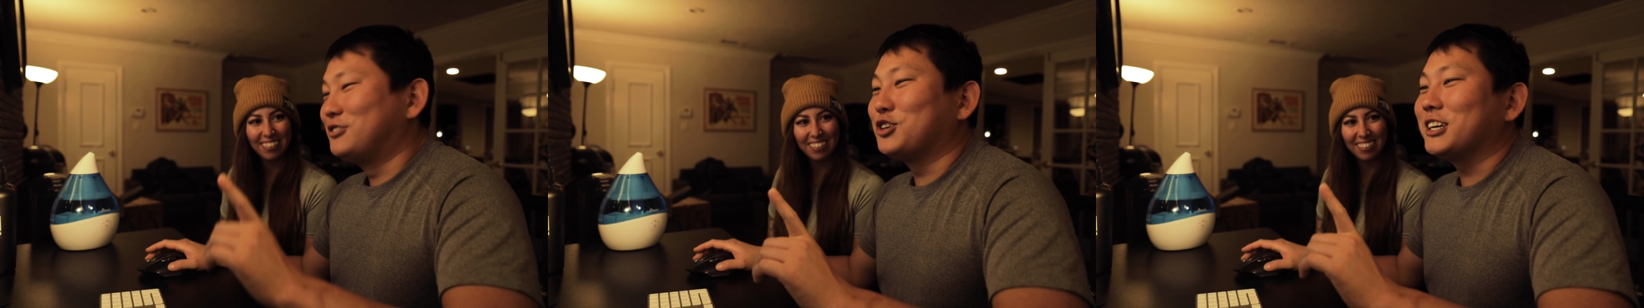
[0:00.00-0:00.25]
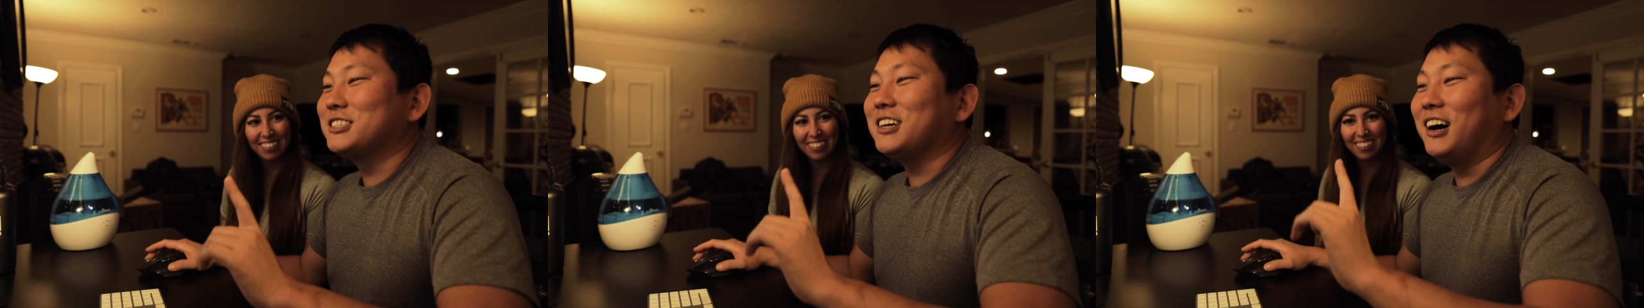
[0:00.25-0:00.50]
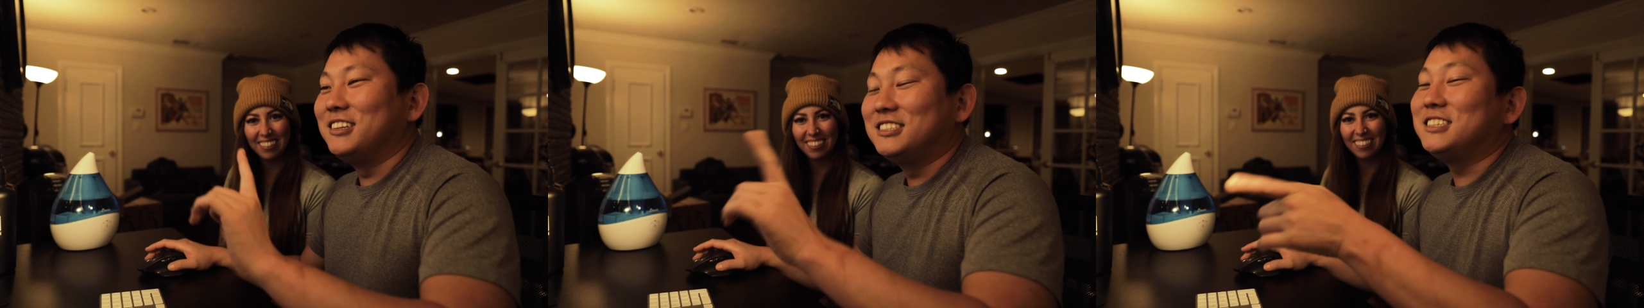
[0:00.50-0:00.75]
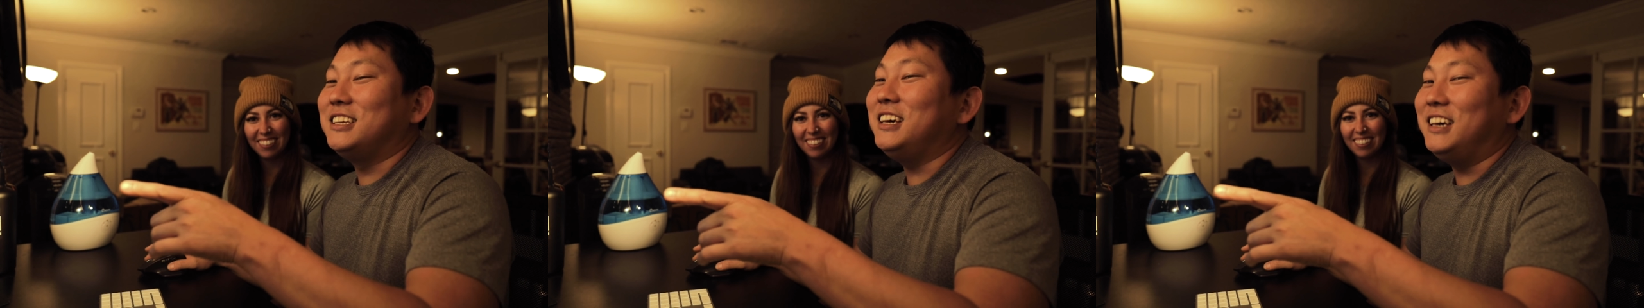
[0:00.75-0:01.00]
Speaker 1: But tricks on
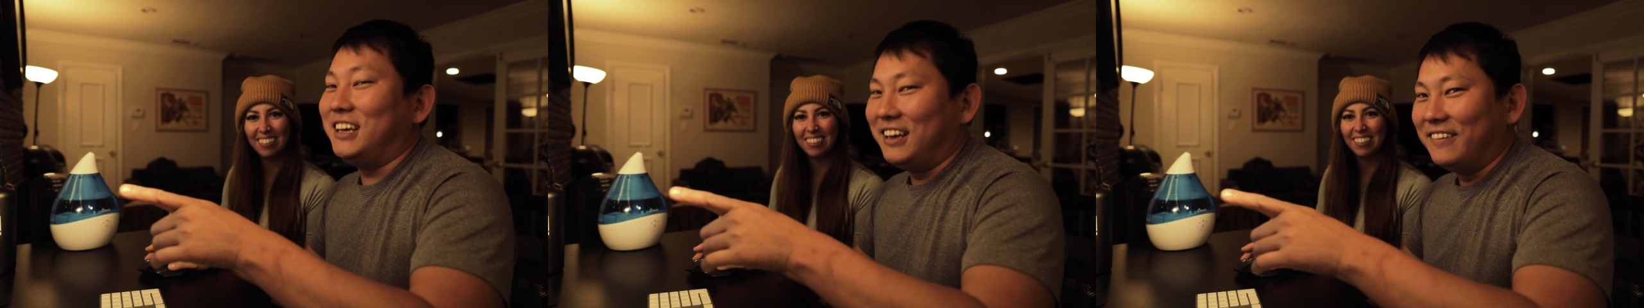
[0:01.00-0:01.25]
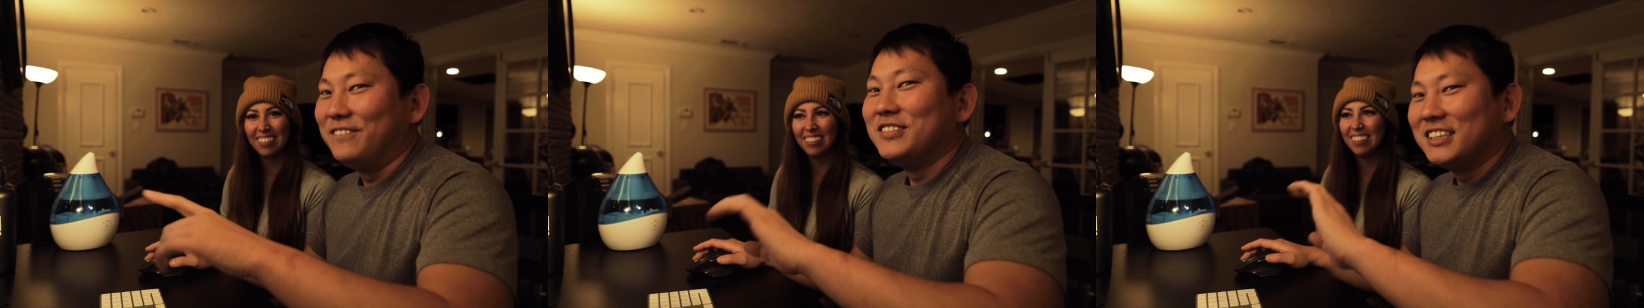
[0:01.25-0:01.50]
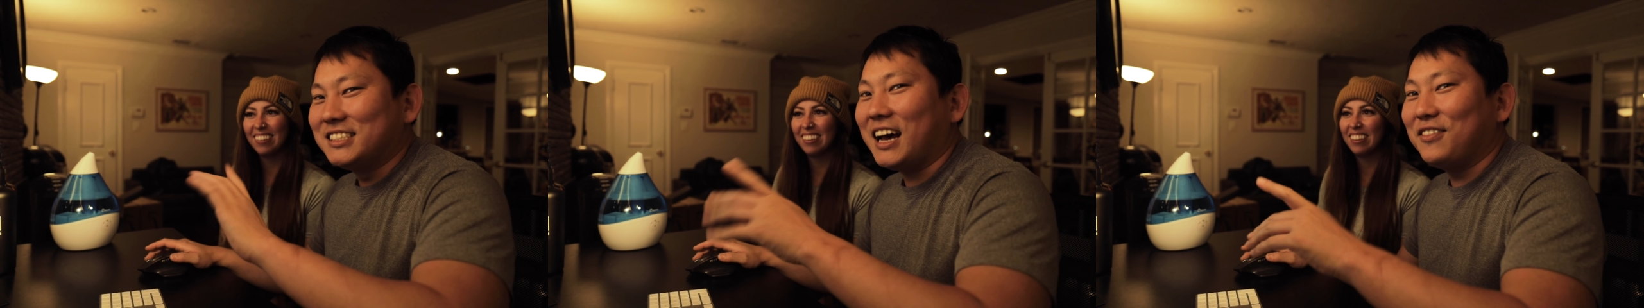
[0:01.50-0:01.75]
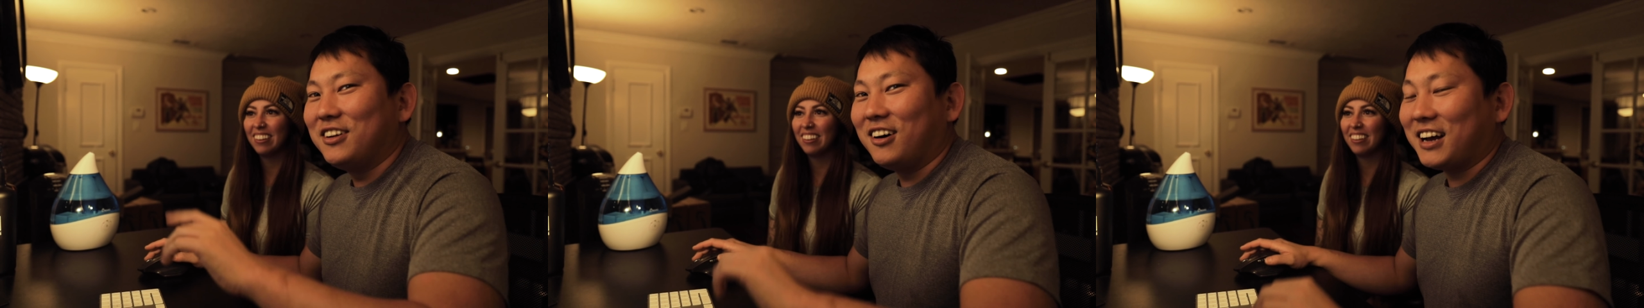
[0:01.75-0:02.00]
Steve, it's
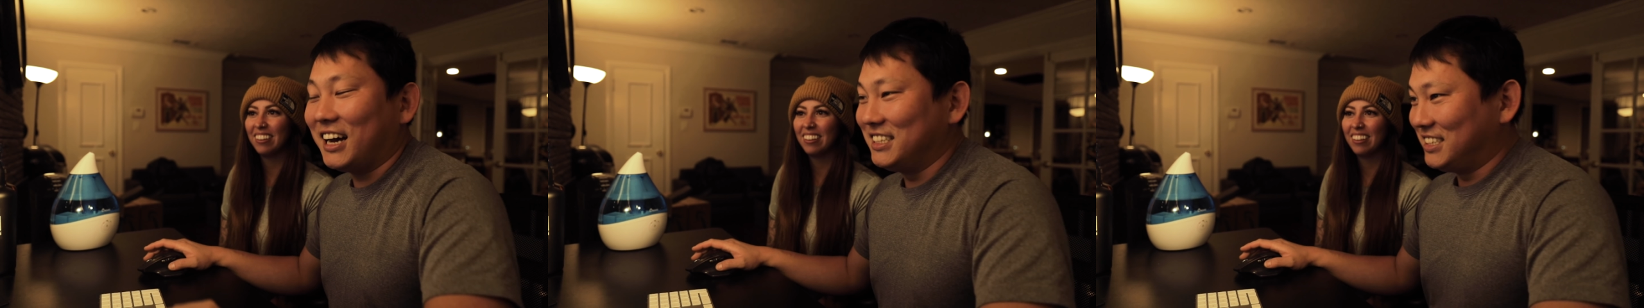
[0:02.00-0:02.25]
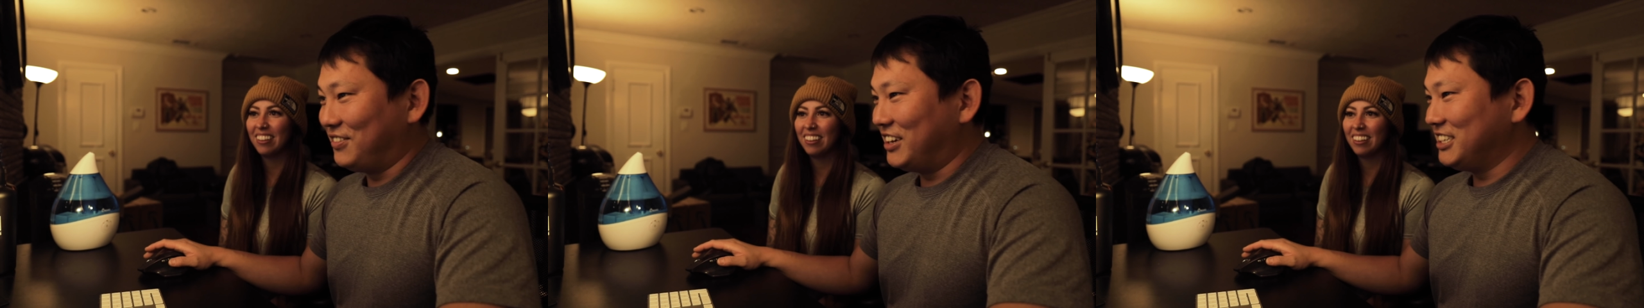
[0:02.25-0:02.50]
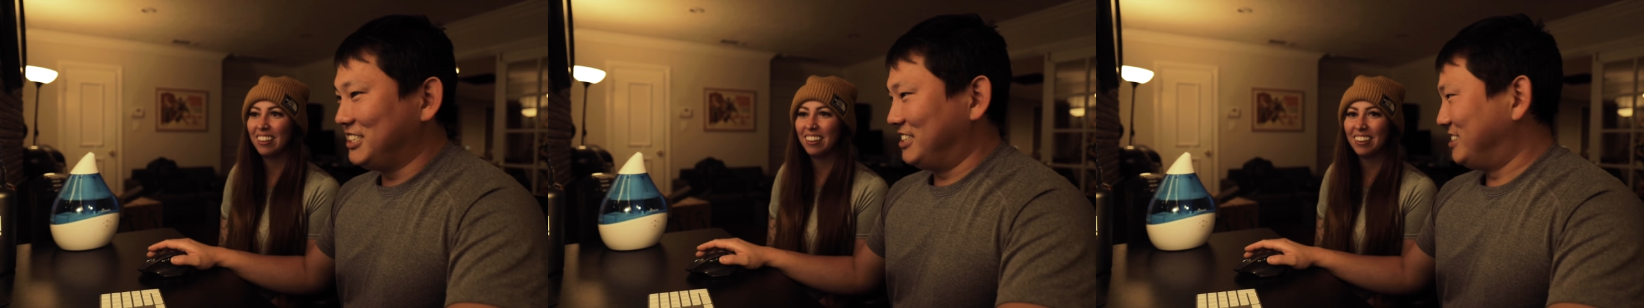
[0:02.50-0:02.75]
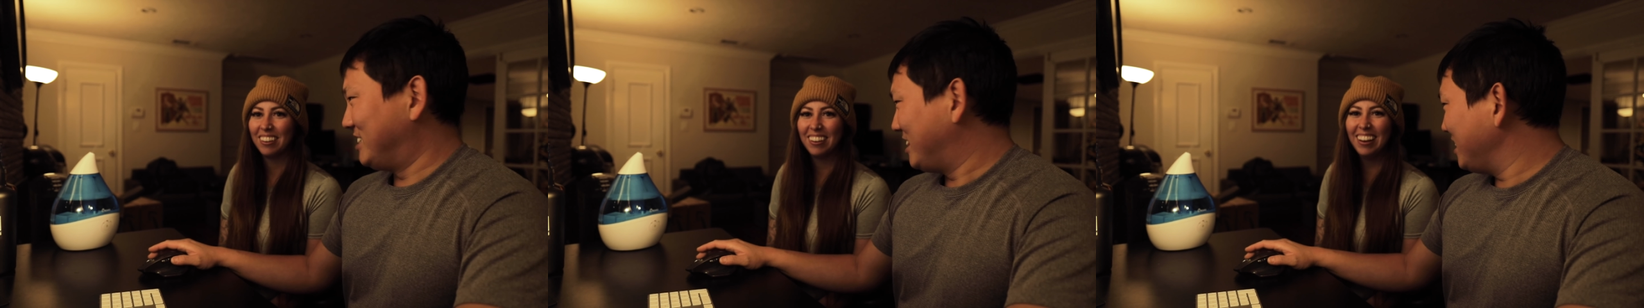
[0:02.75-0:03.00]
having all kinds of
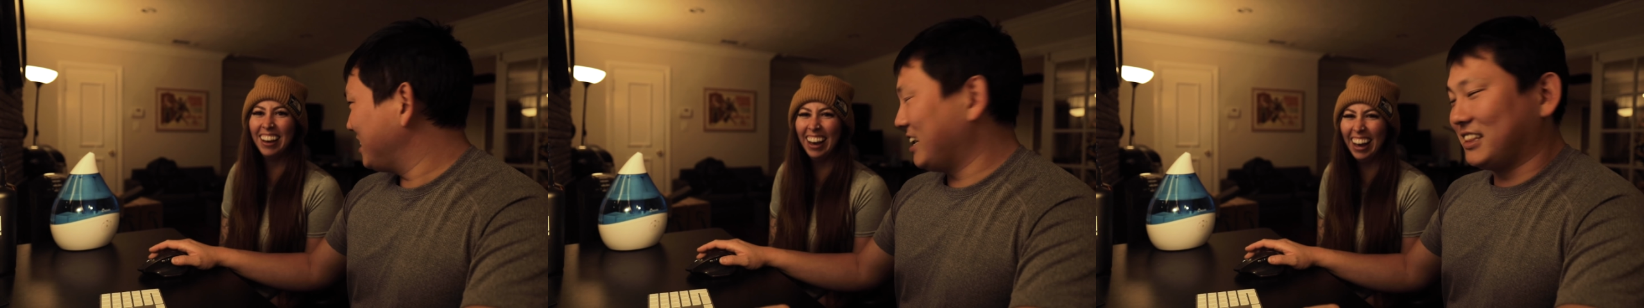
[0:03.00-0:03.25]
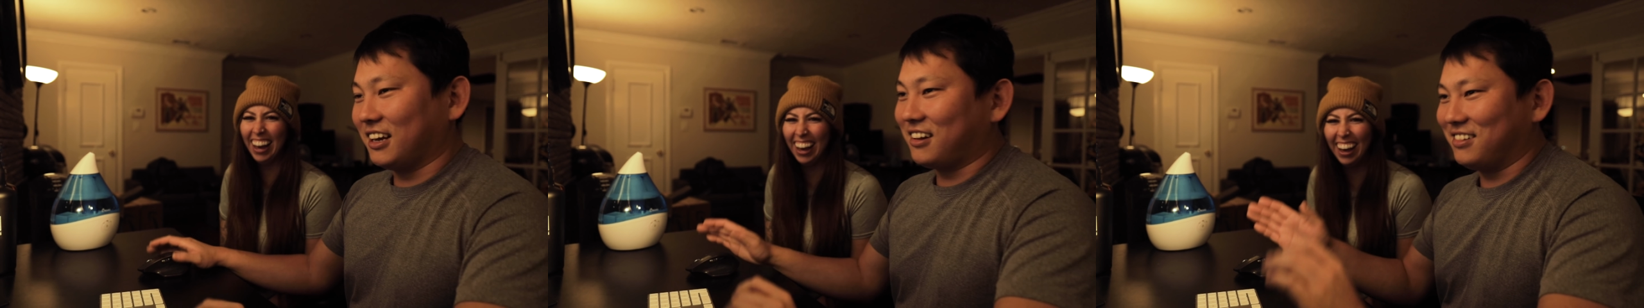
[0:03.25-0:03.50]
issues. I think like the